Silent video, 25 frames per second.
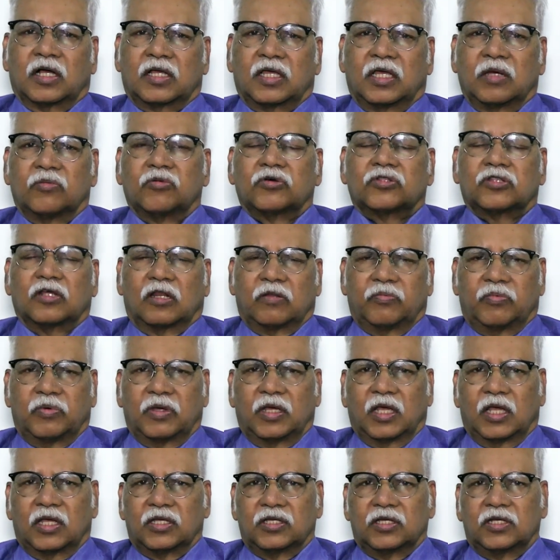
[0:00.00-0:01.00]

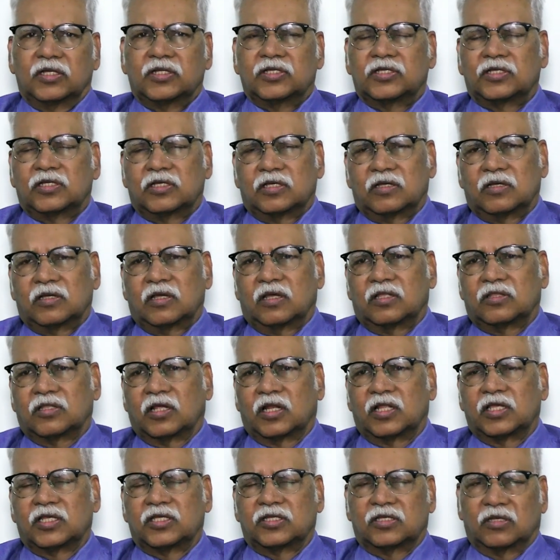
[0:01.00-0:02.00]
chemotherapy agents,
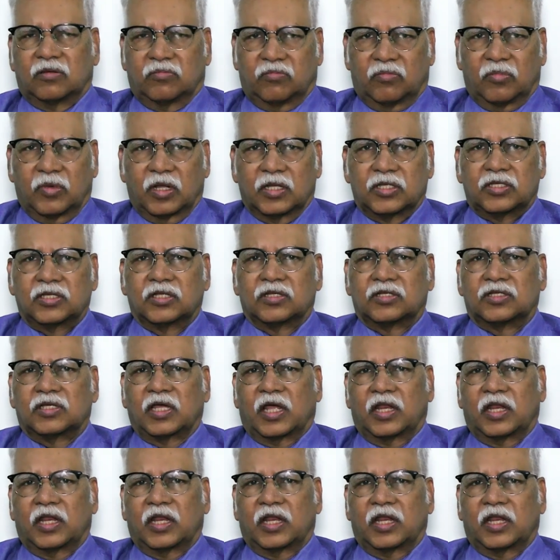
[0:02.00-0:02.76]
that is medicines,